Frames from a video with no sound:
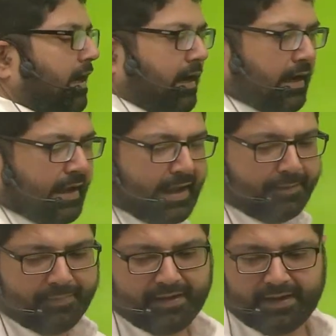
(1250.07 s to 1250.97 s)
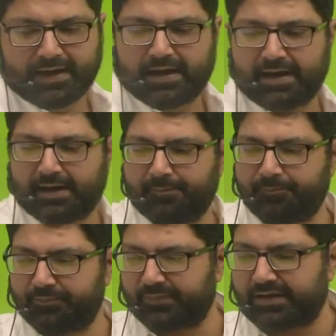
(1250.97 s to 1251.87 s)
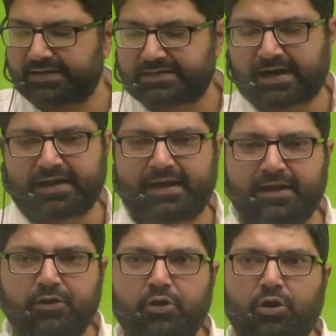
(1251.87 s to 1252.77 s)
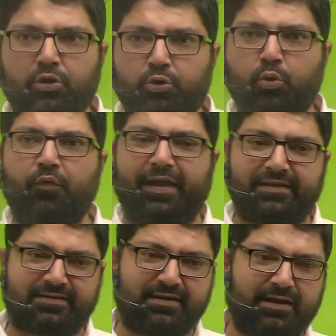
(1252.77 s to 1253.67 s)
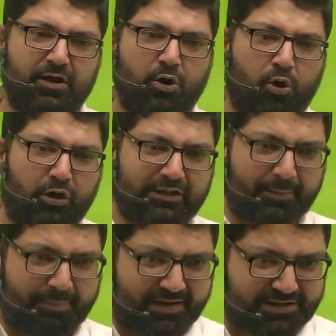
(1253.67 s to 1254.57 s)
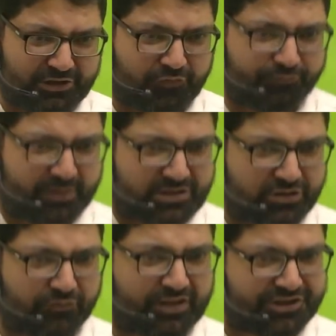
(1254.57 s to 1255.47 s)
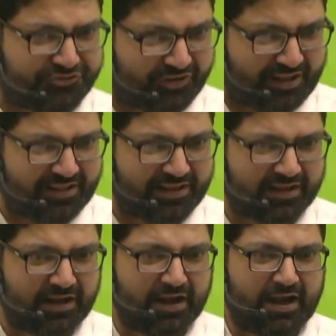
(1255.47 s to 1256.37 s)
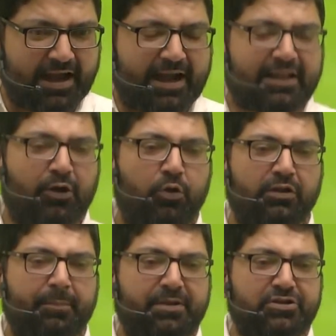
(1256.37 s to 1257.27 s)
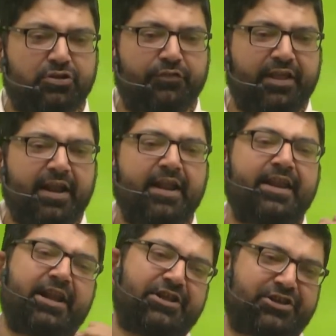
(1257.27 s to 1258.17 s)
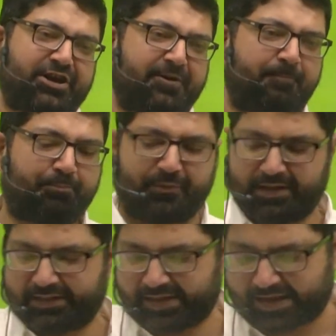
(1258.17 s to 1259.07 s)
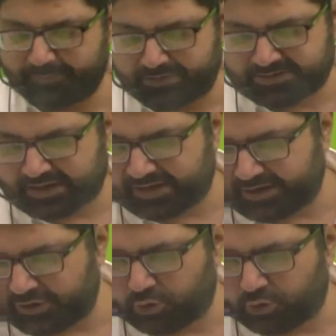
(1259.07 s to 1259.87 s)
can be studied in two ways: on the basis of their strength and on the basis of their nature. They can be studied in two